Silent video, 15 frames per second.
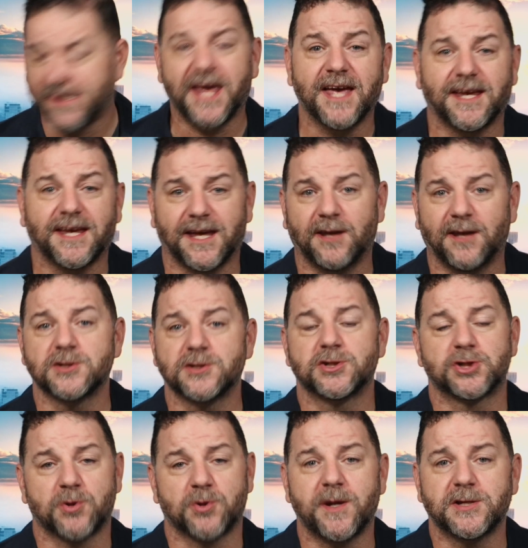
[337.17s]
can't get it
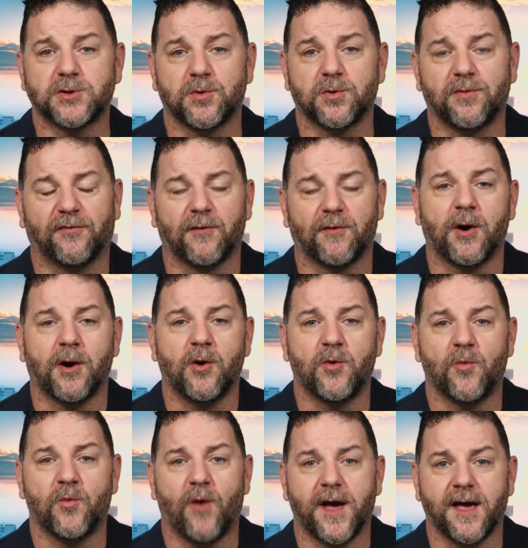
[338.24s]
straight truth from our
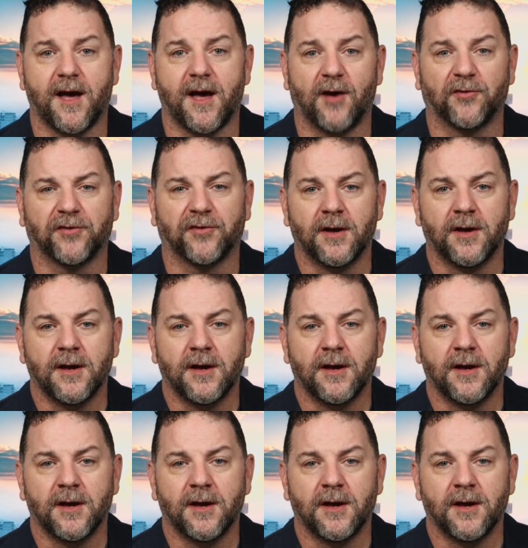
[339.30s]
own White House.